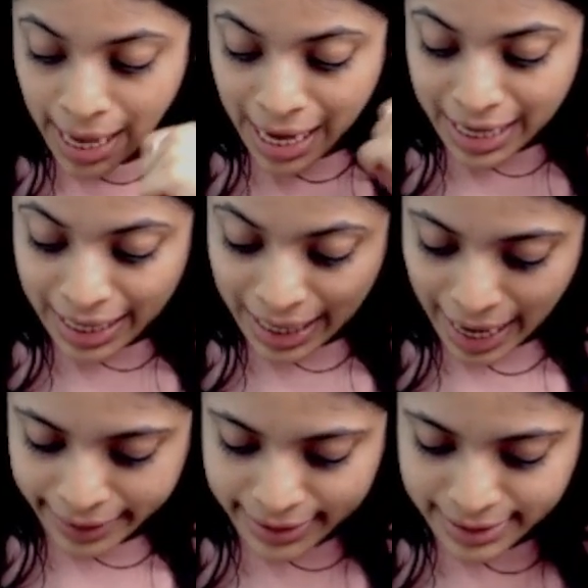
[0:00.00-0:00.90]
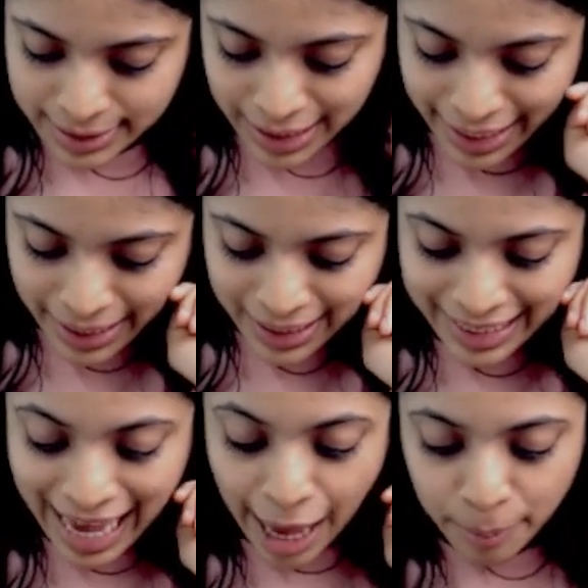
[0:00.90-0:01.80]
Next,
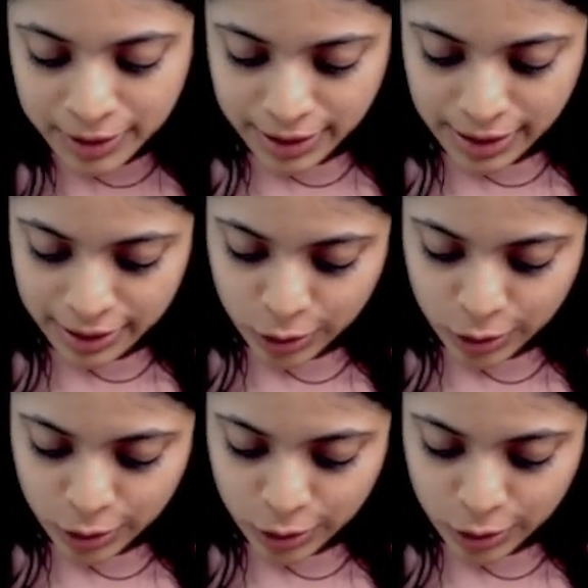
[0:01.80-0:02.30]
capital.